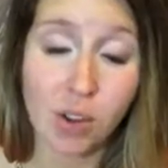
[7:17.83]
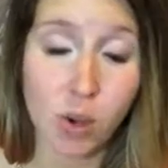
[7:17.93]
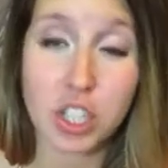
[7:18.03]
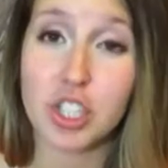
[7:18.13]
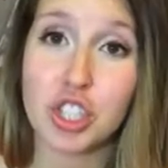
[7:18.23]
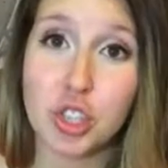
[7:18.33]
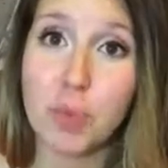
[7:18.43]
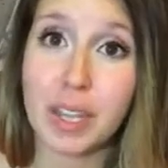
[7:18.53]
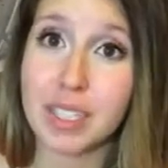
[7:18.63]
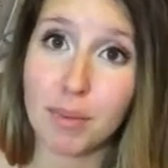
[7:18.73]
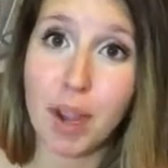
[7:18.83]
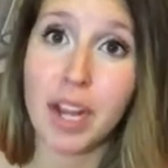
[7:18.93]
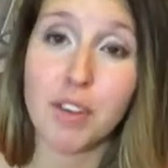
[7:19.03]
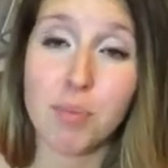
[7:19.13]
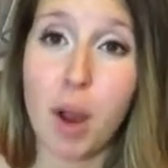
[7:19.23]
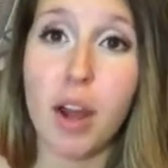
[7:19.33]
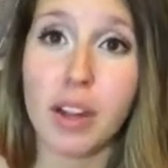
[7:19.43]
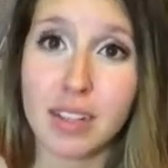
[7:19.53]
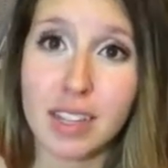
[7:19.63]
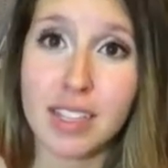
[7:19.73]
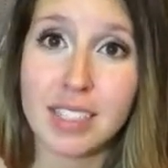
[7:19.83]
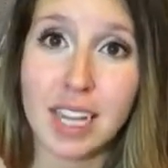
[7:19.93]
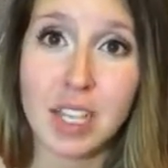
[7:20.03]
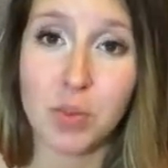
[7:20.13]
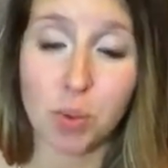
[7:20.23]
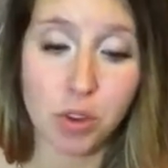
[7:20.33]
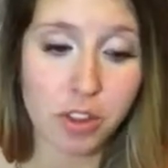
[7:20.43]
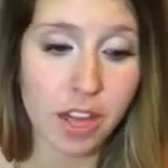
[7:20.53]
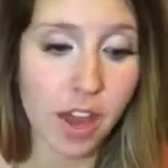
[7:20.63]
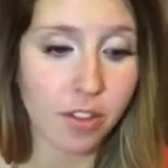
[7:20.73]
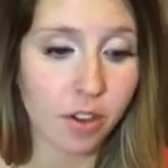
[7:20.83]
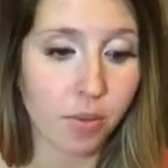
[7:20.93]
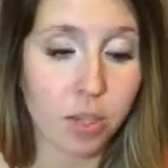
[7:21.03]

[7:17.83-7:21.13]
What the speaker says: or consuming some kind of product that contains one or the other,